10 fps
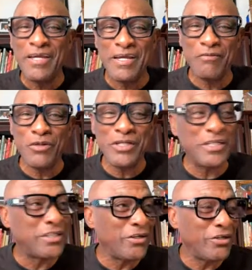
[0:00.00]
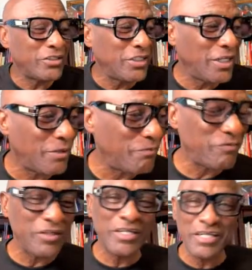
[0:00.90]
and want to encourage them
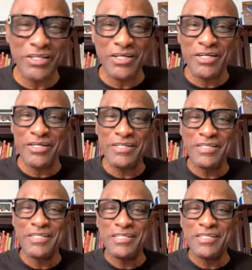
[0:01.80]
in their